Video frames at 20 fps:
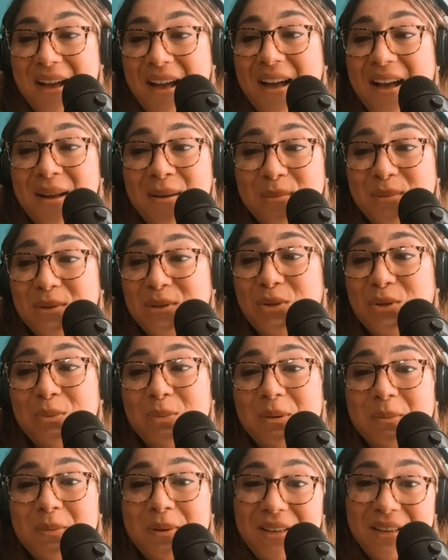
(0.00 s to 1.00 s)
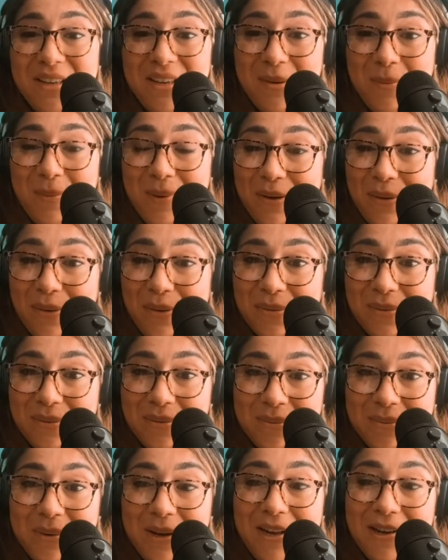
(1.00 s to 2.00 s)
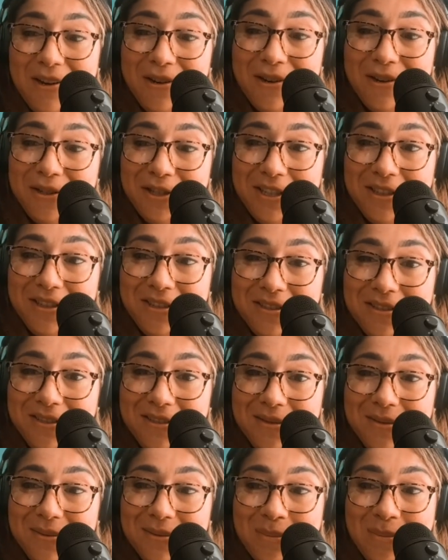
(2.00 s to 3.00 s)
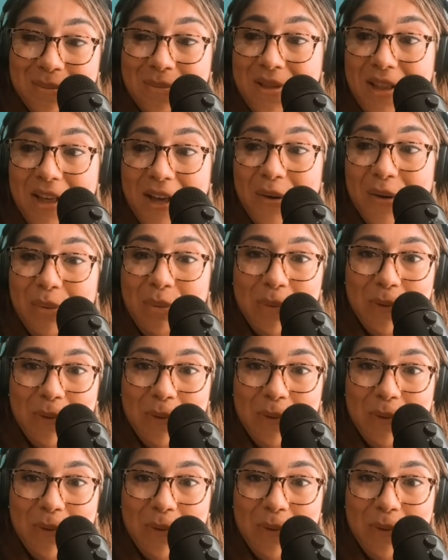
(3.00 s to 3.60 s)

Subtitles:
I'm super picky about my energy now